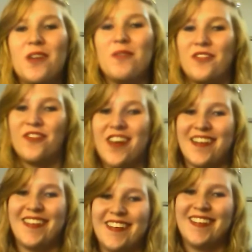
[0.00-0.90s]
That was
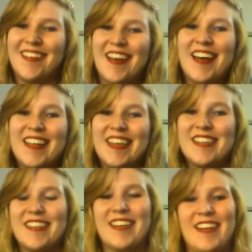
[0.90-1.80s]
fun. I
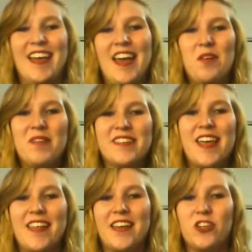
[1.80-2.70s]
don't want to
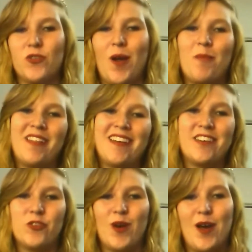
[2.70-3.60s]
say I like to drown, but I like
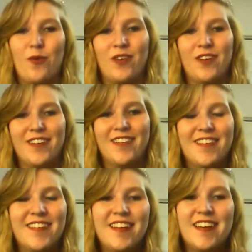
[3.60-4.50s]
to drown.
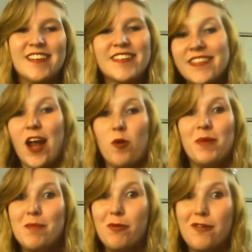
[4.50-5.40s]
Scare
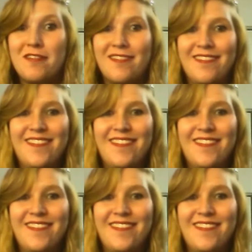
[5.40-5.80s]
people.